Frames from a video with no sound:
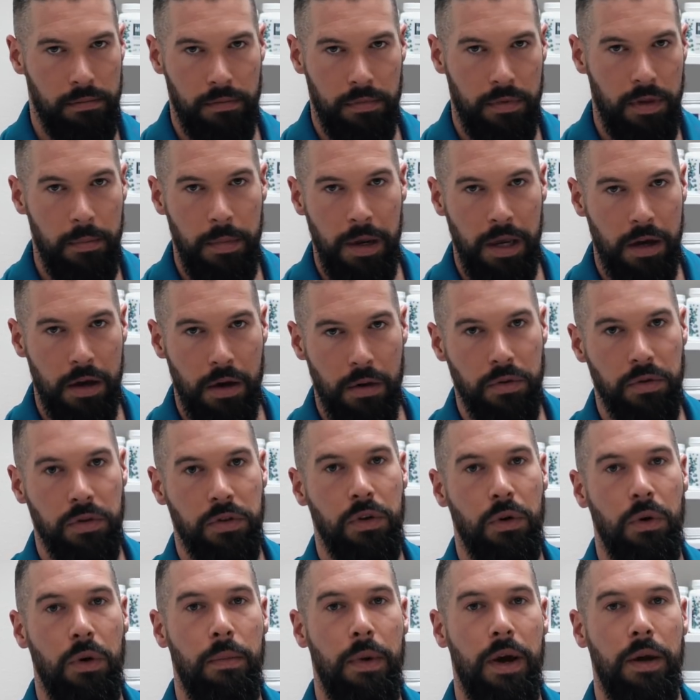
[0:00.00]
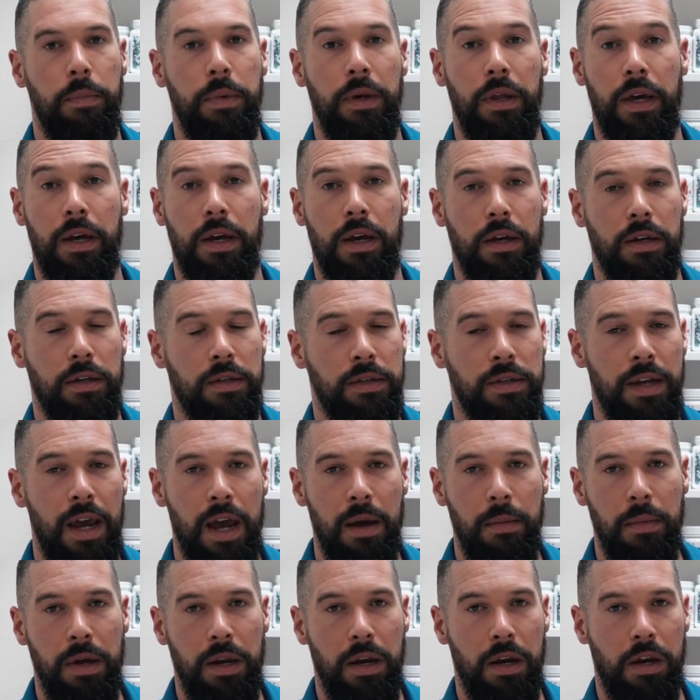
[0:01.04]
the meat goes. So it might be like a
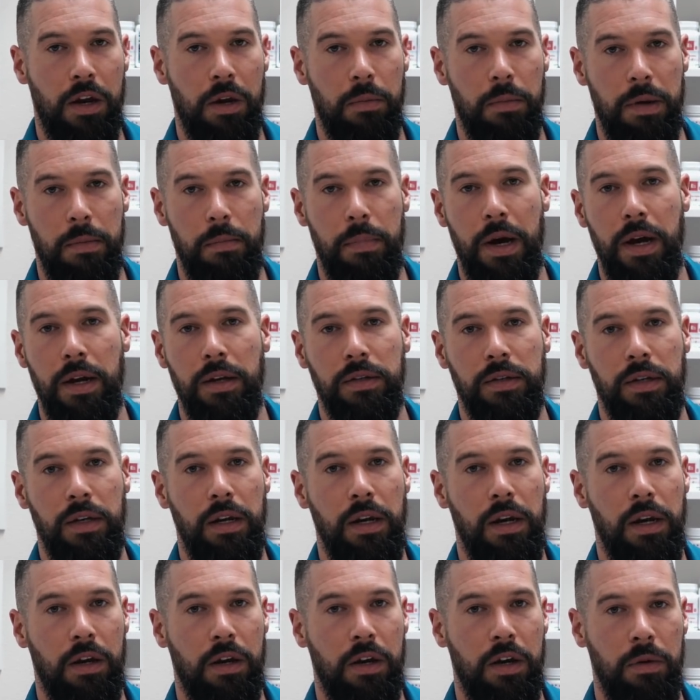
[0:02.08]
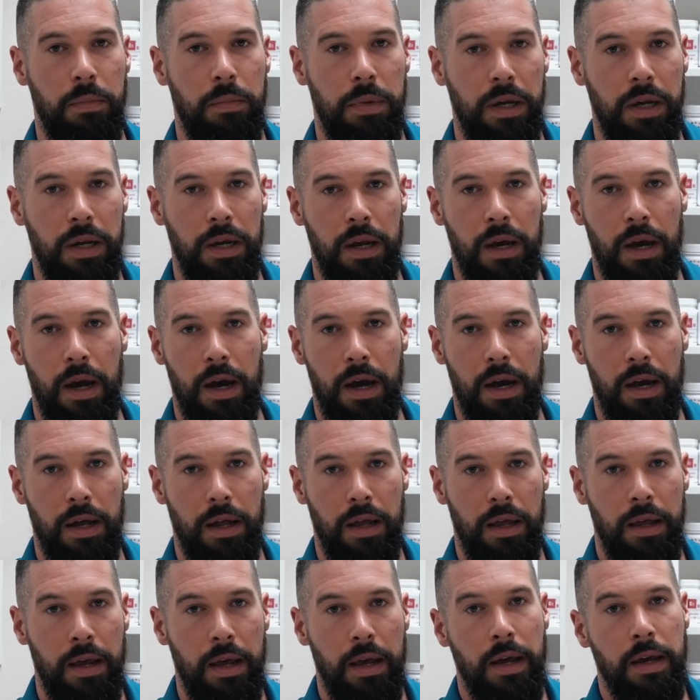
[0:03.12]
salmon, it could be bison, it be
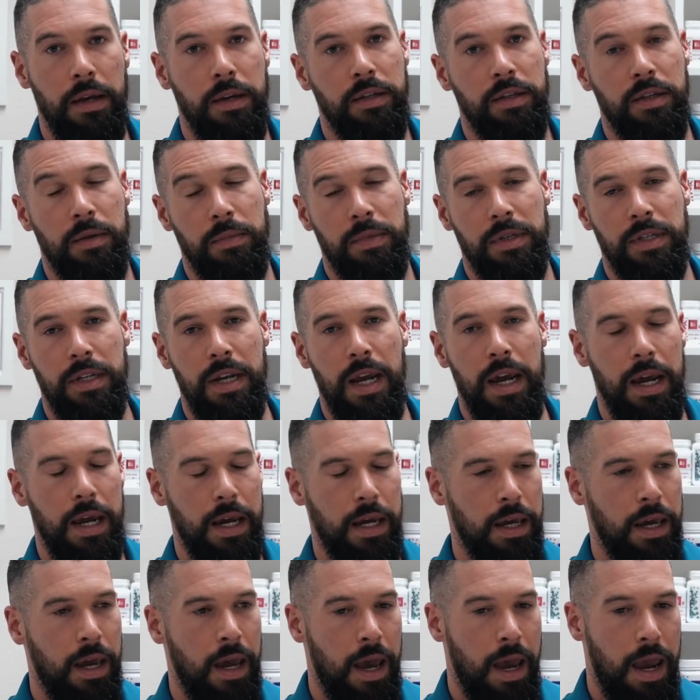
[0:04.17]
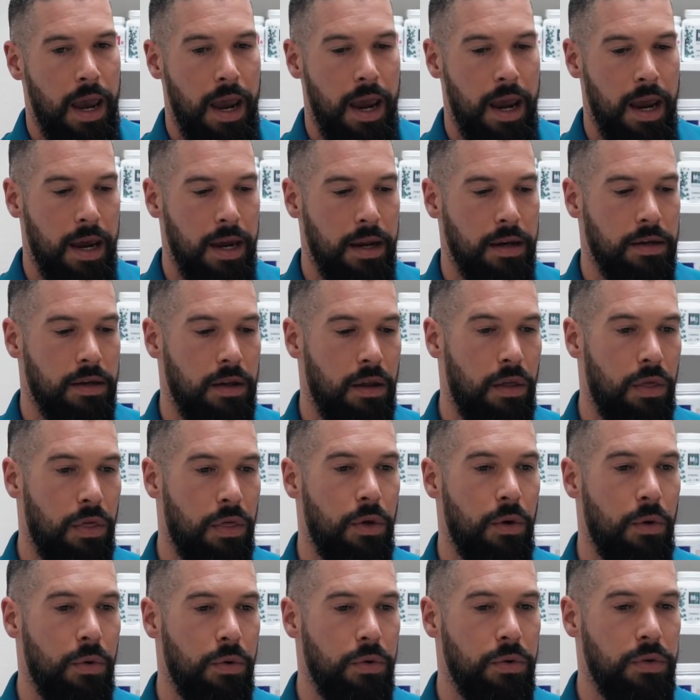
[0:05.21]
some steak, and
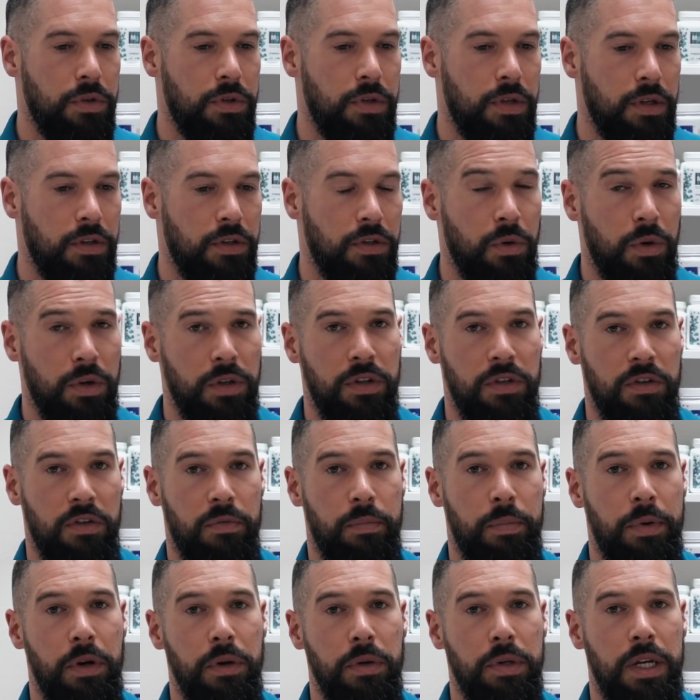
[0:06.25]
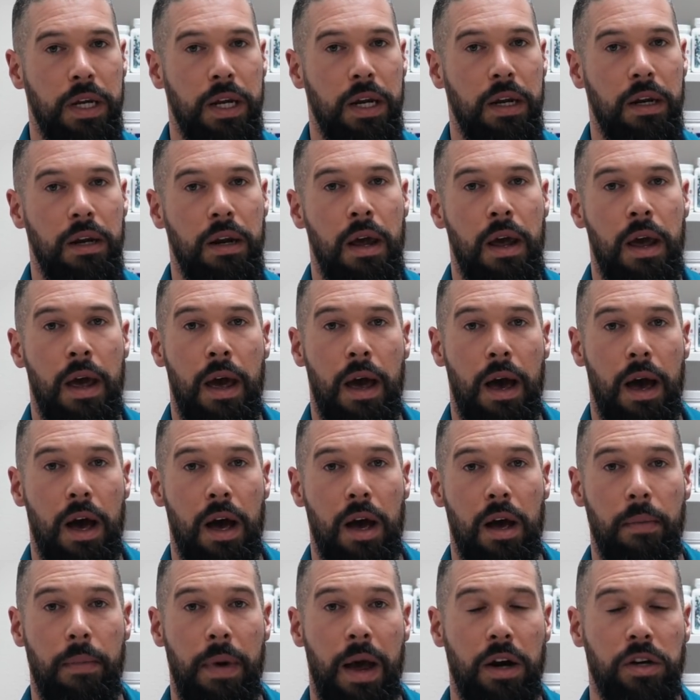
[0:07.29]
those sources of protein
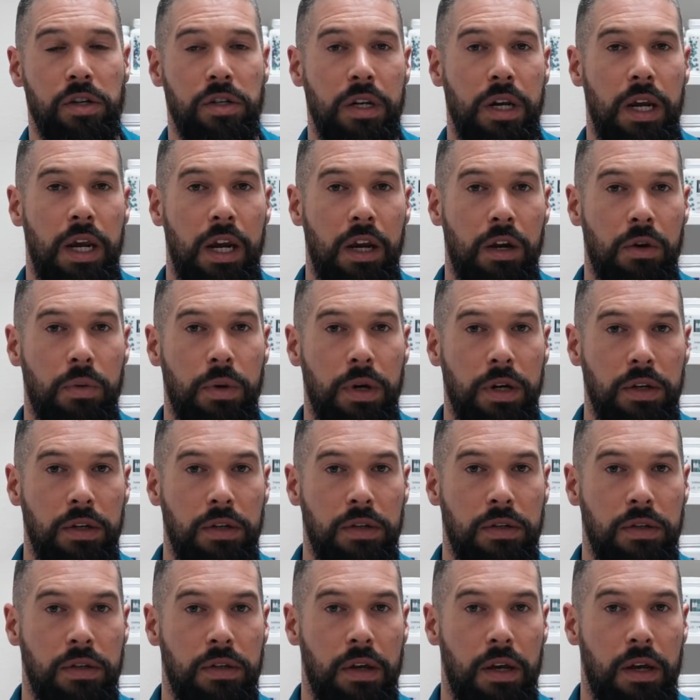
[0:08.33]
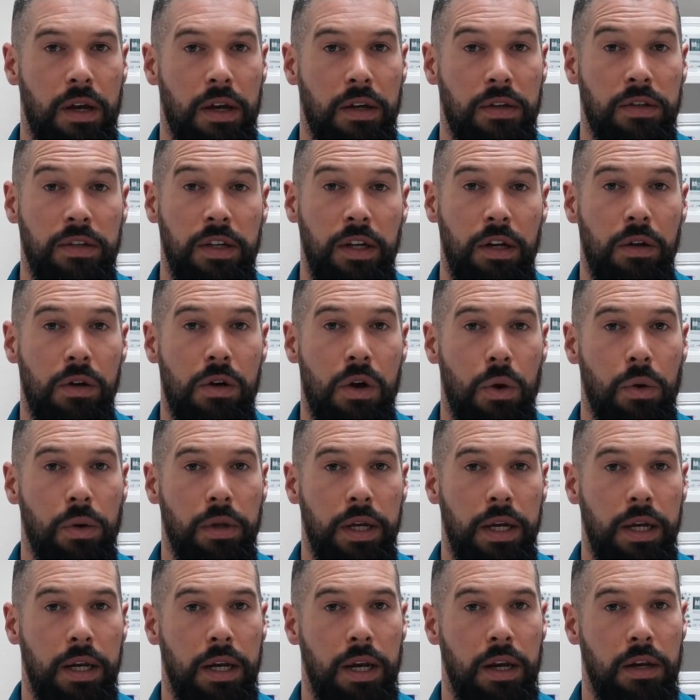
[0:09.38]
actually increase
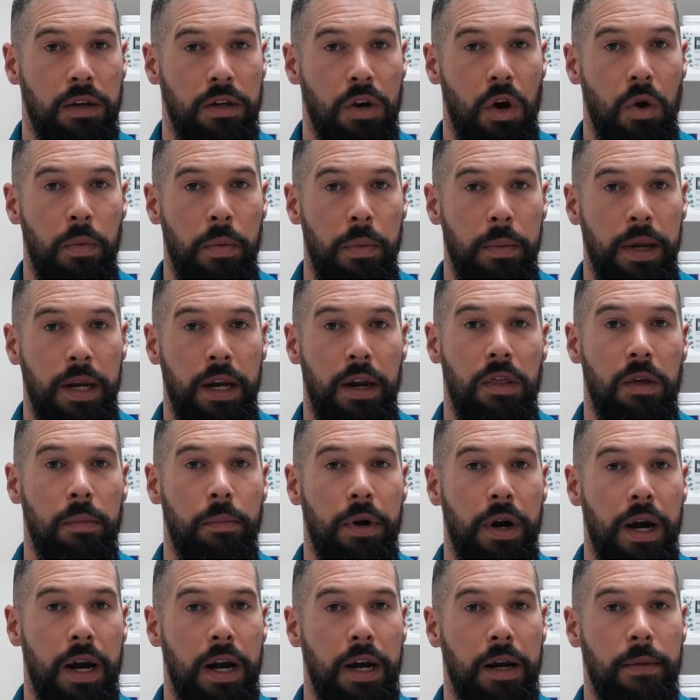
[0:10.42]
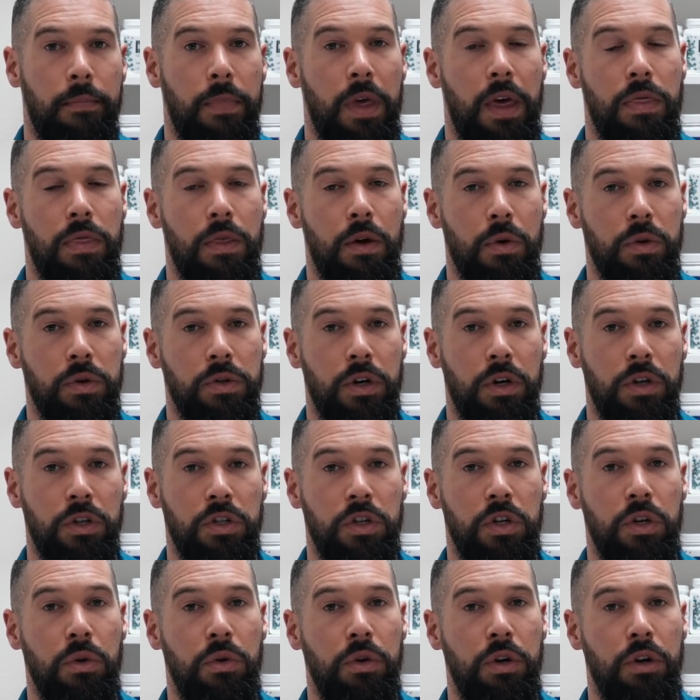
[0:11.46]
acetylcholine and dopamine in the brain, and those are
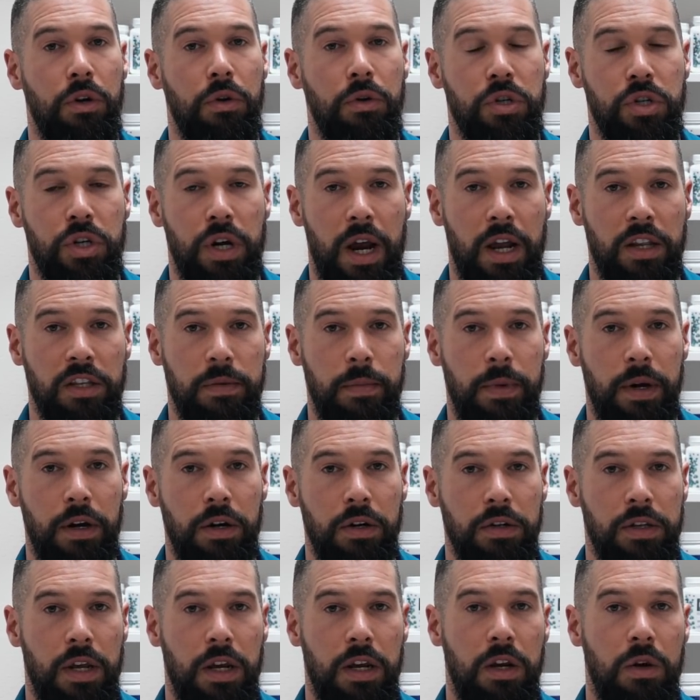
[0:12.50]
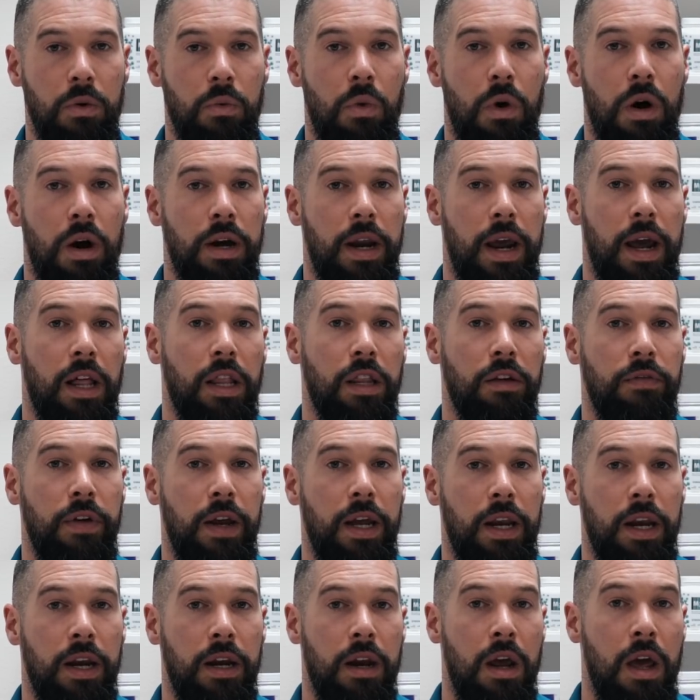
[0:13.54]
two neurotransmitters that you want
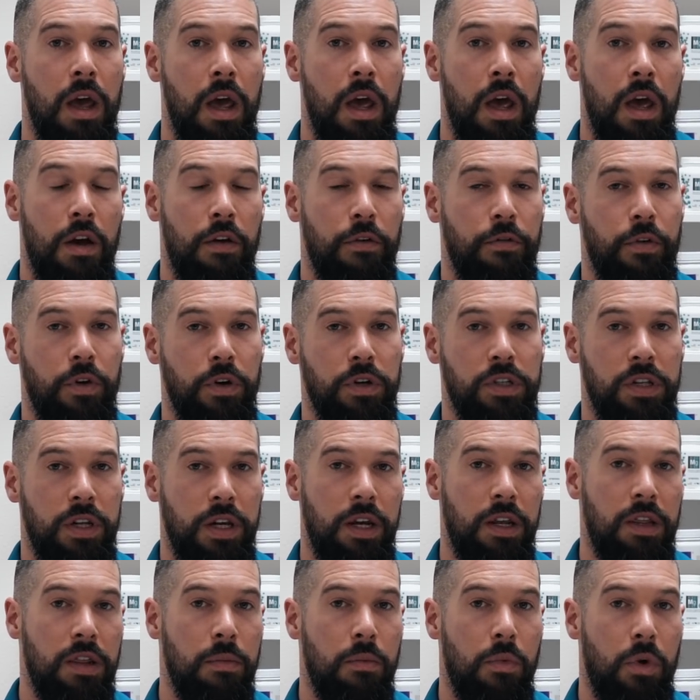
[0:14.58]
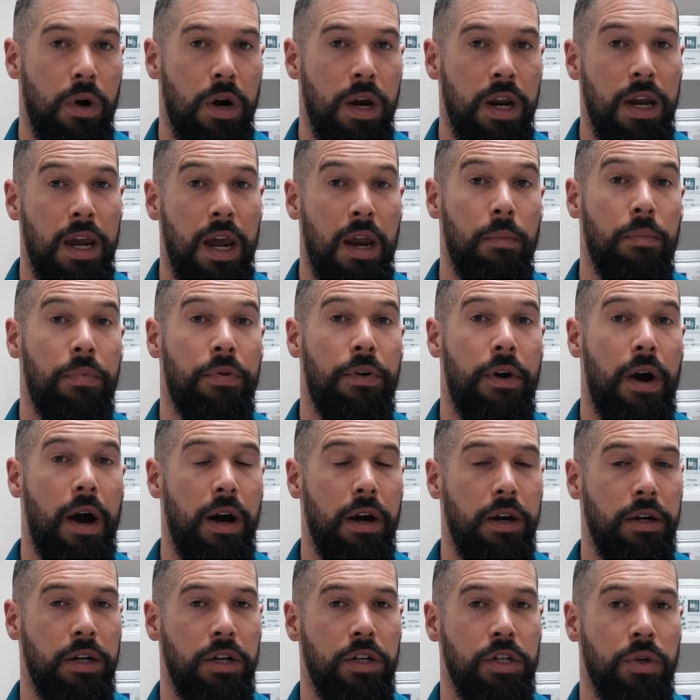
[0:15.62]
elevated first thing in the morning and
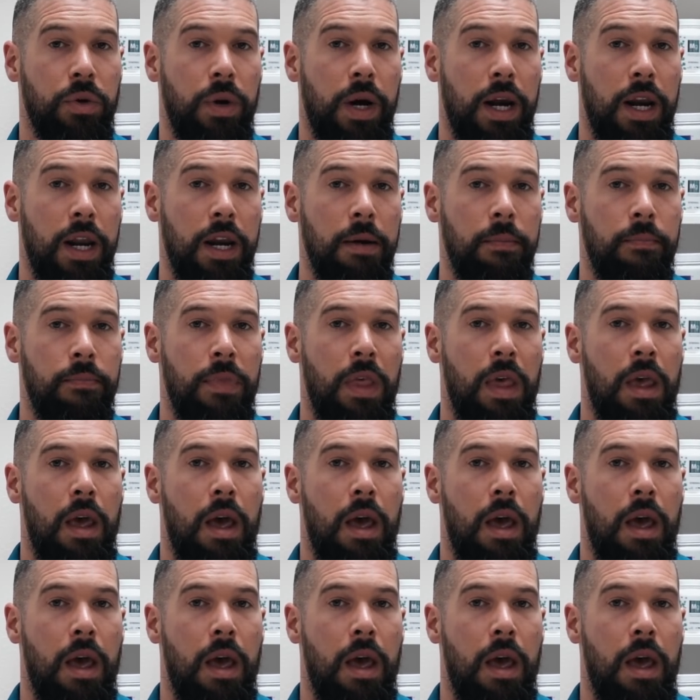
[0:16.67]
prior to training,